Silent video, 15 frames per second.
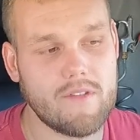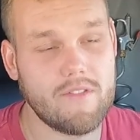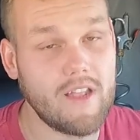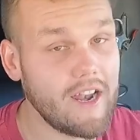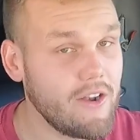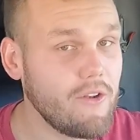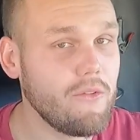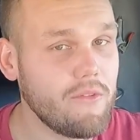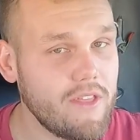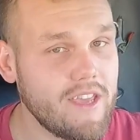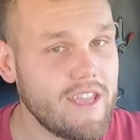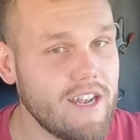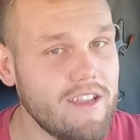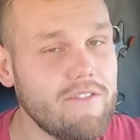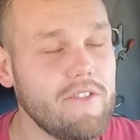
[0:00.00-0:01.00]
I don't think
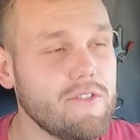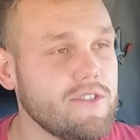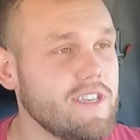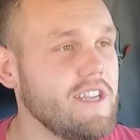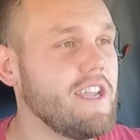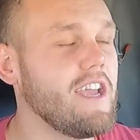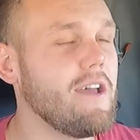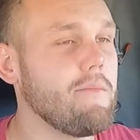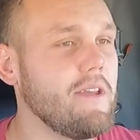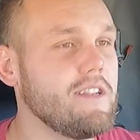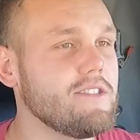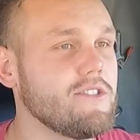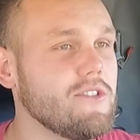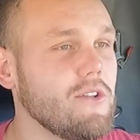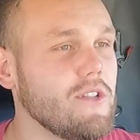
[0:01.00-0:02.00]
any of you seen coming.
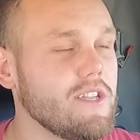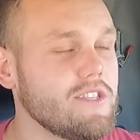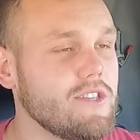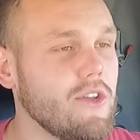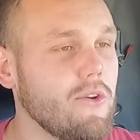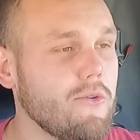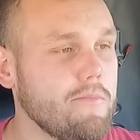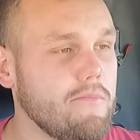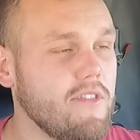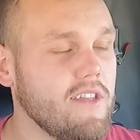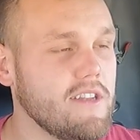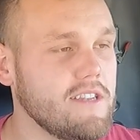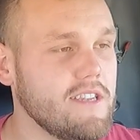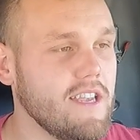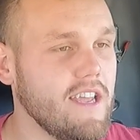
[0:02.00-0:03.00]
So let's hope
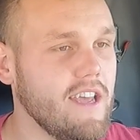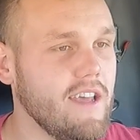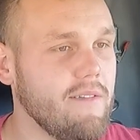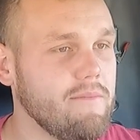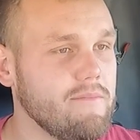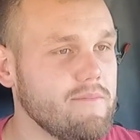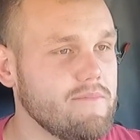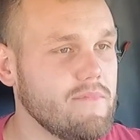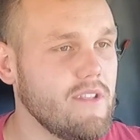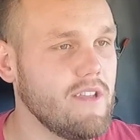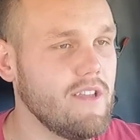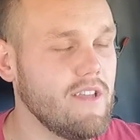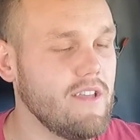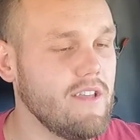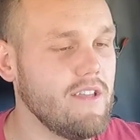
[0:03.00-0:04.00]
that
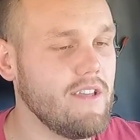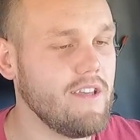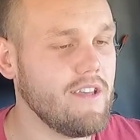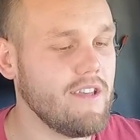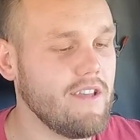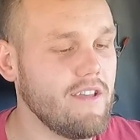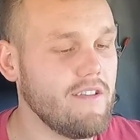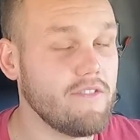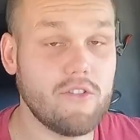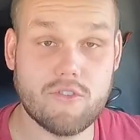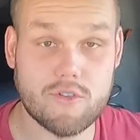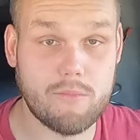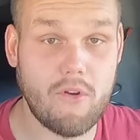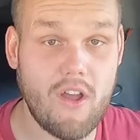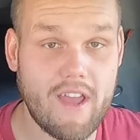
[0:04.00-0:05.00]
you're
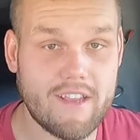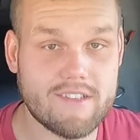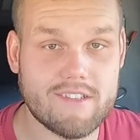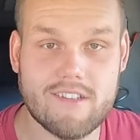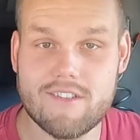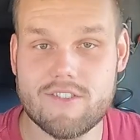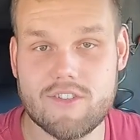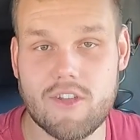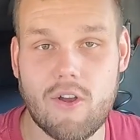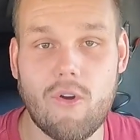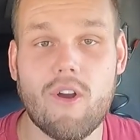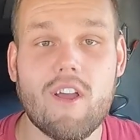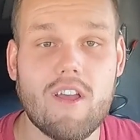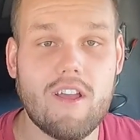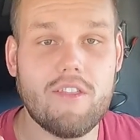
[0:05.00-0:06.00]
surprised. So
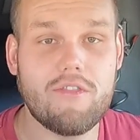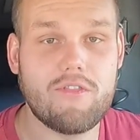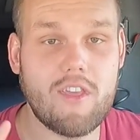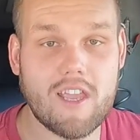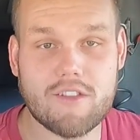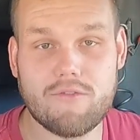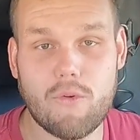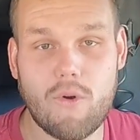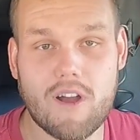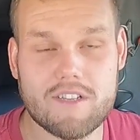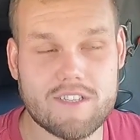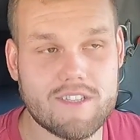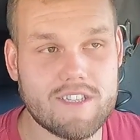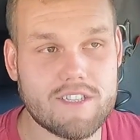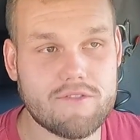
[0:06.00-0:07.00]
thanks for
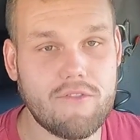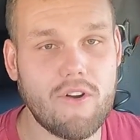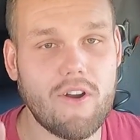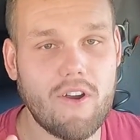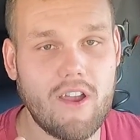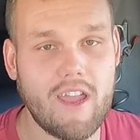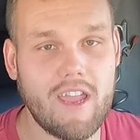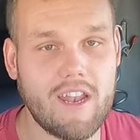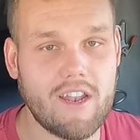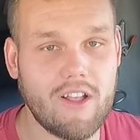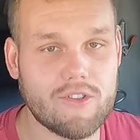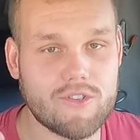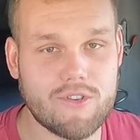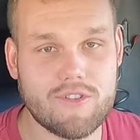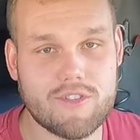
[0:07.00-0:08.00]
watching thus far, and I'll
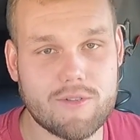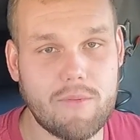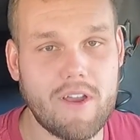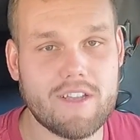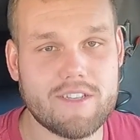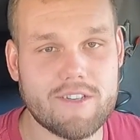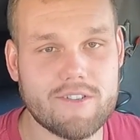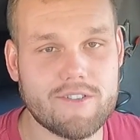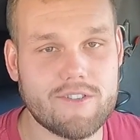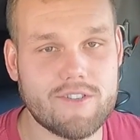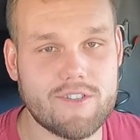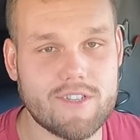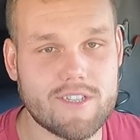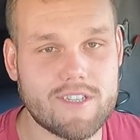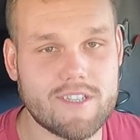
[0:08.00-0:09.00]
show you the surprise here in
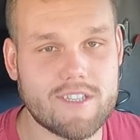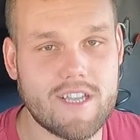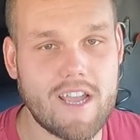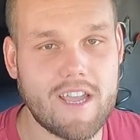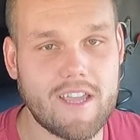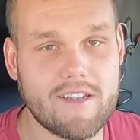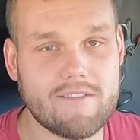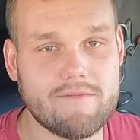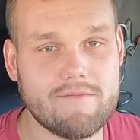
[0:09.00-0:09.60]
just a second.